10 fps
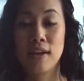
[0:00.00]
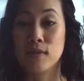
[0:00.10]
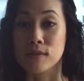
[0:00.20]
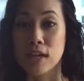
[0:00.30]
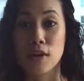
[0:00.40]

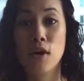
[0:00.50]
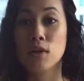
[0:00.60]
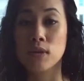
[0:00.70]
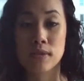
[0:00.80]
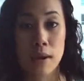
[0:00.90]
you say no,
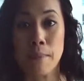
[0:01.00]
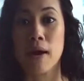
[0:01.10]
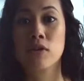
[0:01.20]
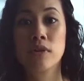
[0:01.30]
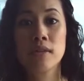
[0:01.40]
you set
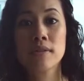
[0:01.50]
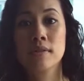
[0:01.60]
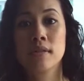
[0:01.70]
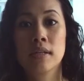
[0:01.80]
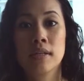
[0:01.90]
boundaries.